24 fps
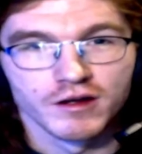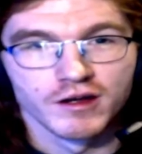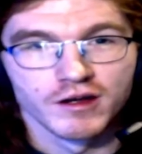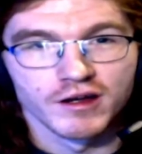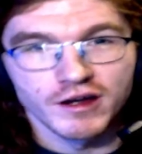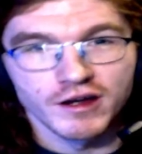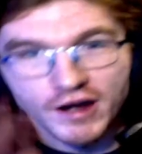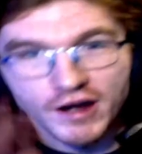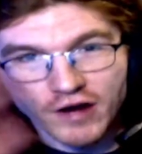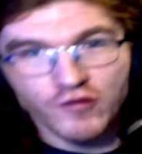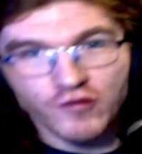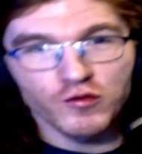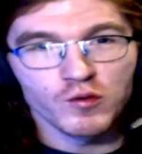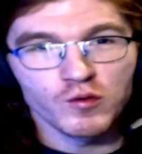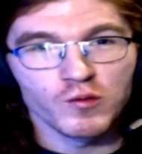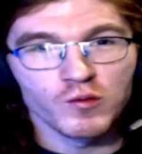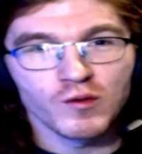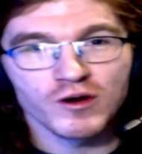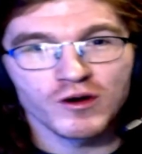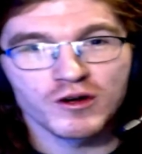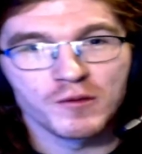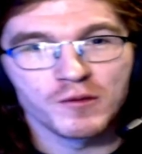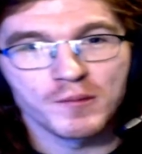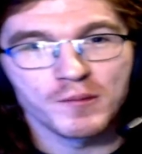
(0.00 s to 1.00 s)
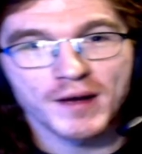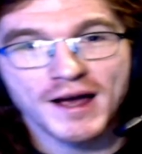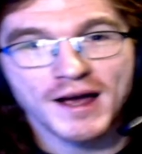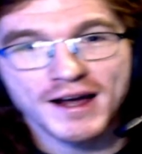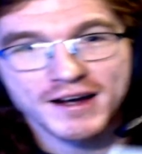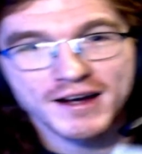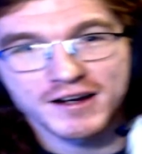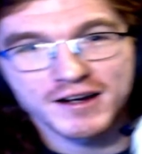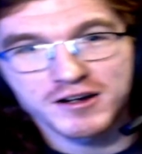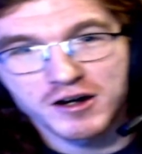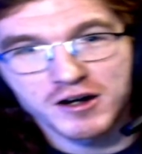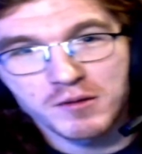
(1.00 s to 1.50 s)
Hey everyone, welcome back.
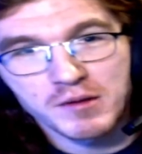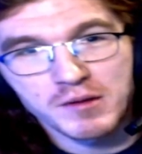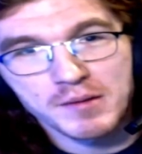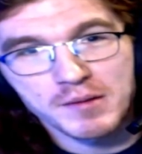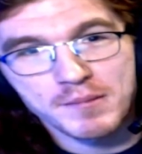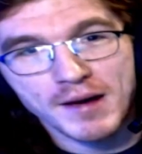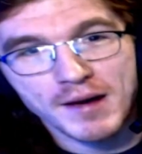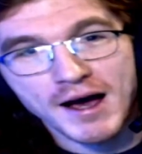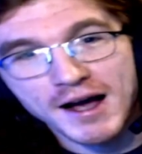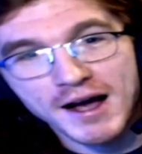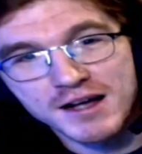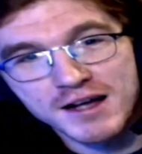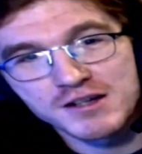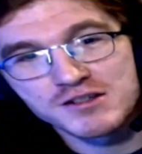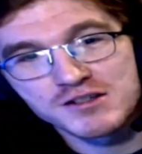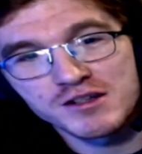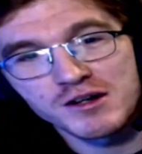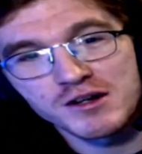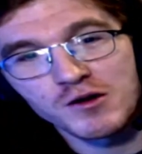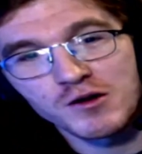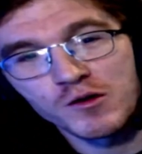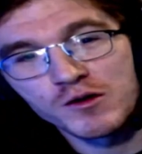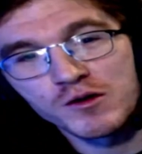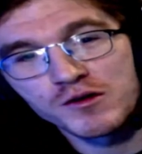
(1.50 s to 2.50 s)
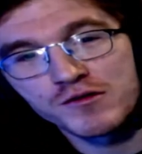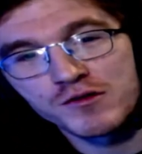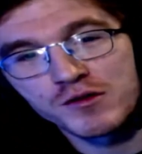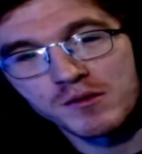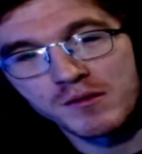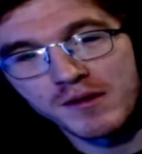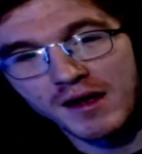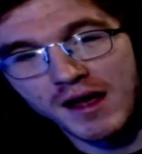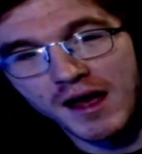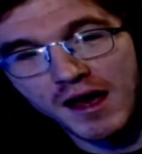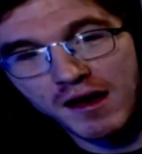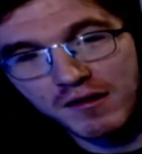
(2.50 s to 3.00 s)
I got my package that I ordered from
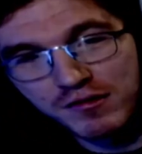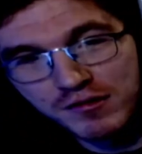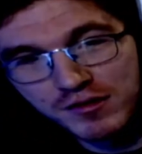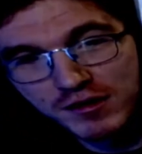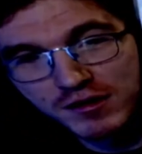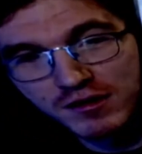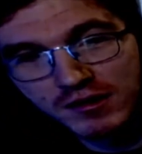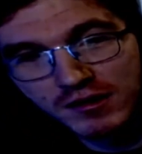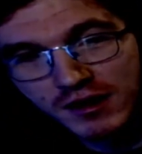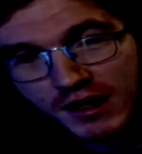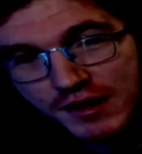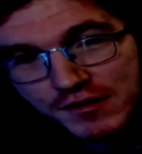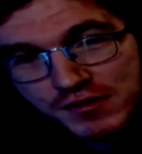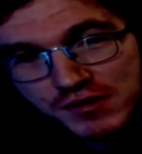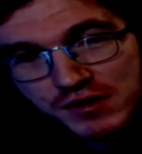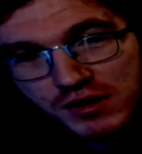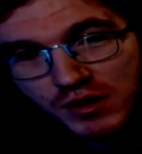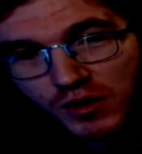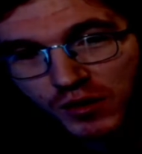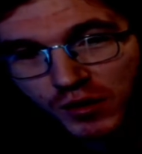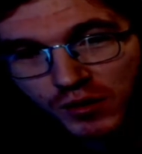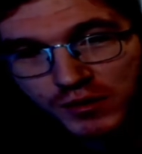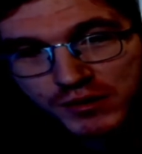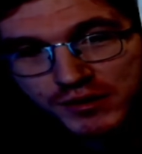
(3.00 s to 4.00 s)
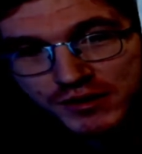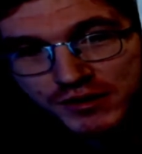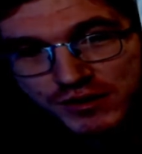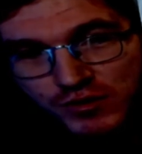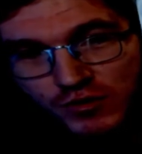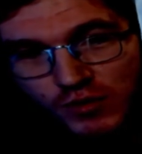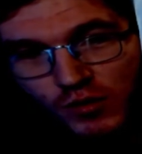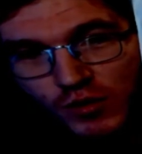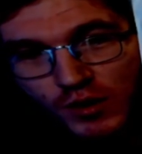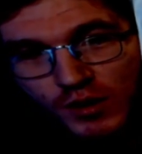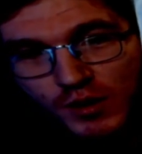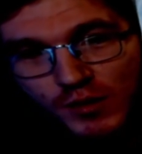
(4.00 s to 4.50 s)
Ephin Lifestyle Holdings
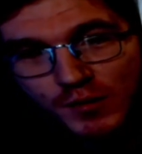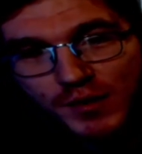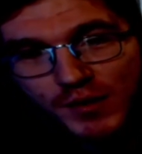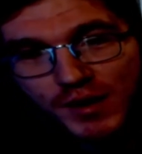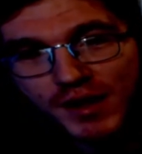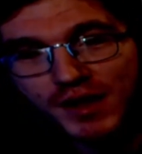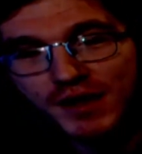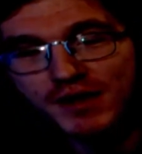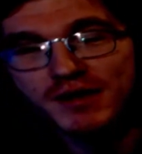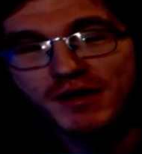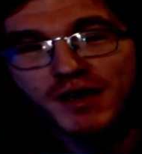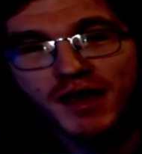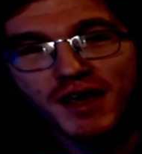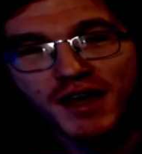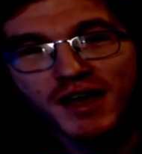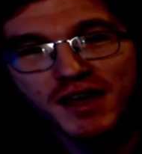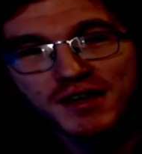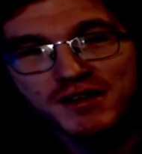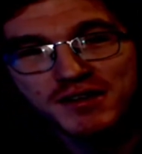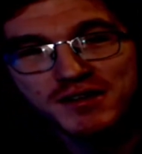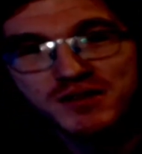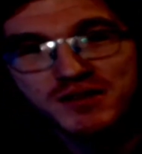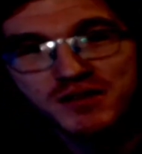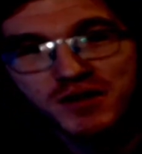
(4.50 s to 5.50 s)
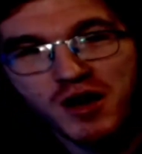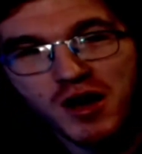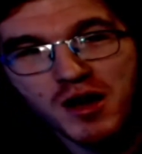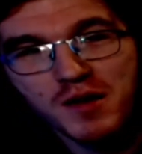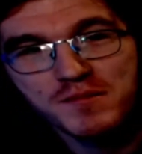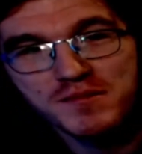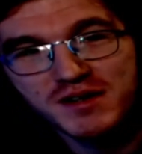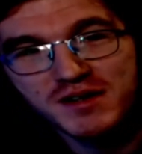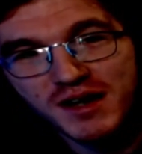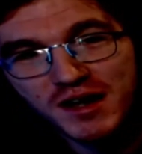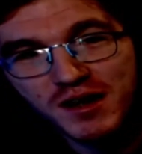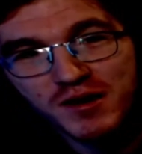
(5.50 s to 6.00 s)
Corp, aka
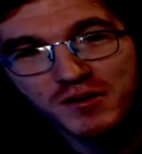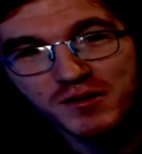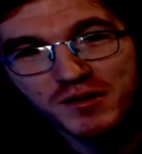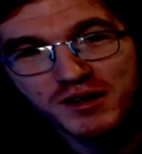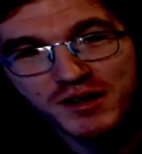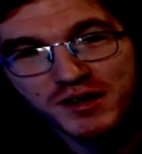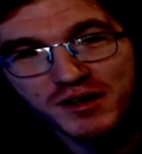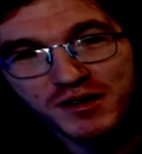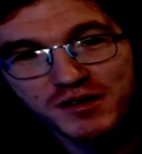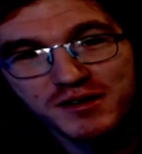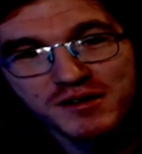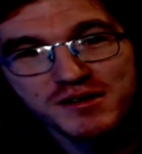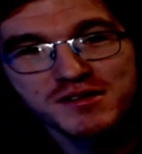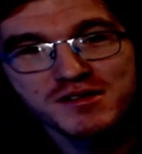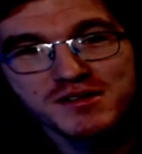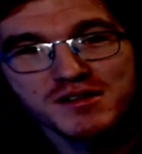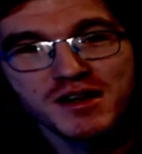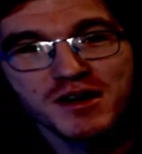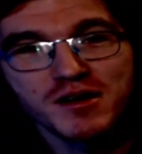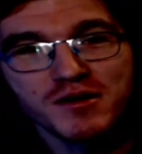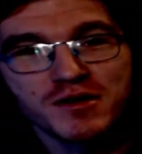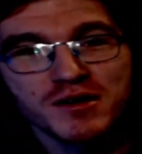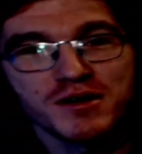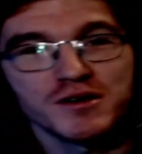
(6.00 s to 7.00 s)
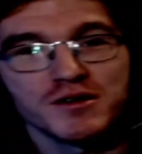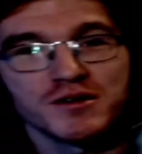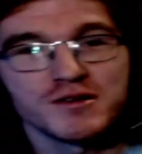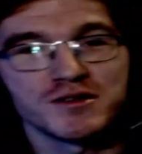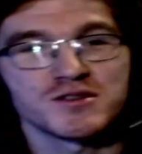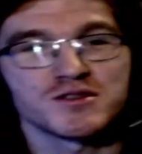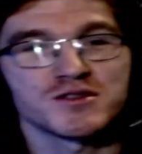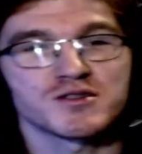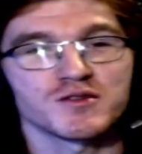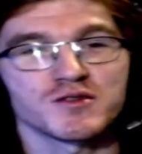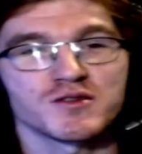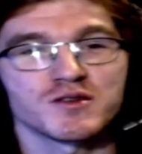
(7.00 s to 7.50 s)
Stomp Down Killaz, out here in
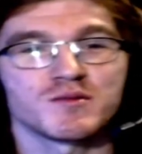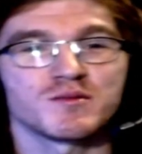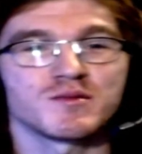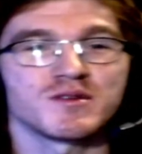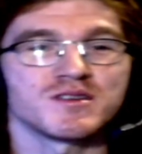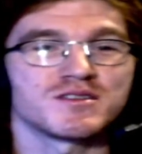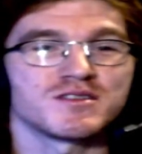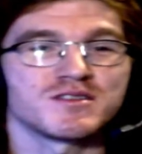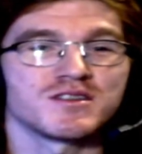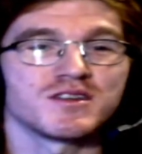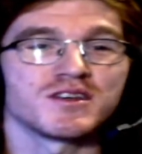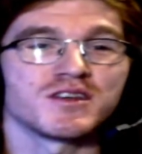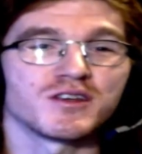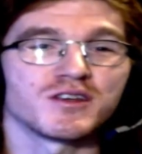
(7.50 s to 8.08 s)
Surrey, BC,